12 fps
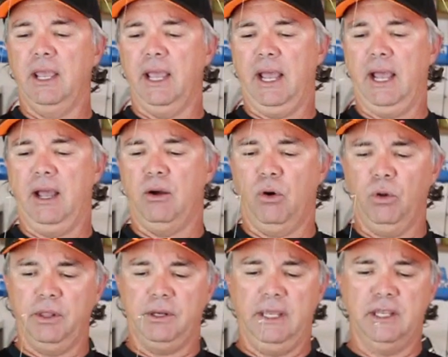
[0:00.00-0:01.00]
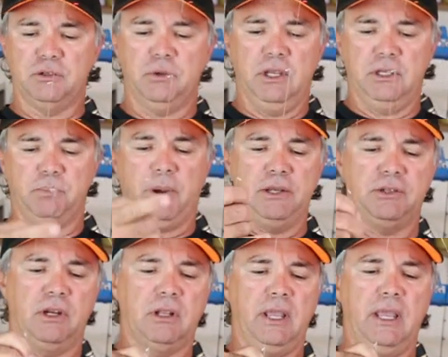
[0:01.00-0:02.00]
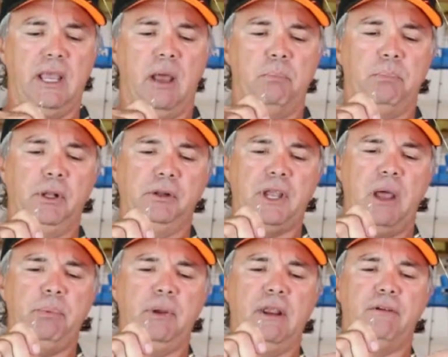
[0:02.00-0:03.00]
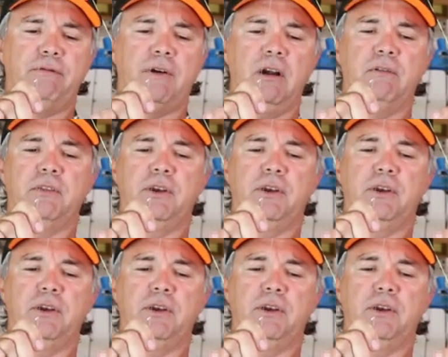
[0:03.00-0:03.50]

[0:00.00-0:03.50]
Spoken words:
All it is basically a build-up in front of the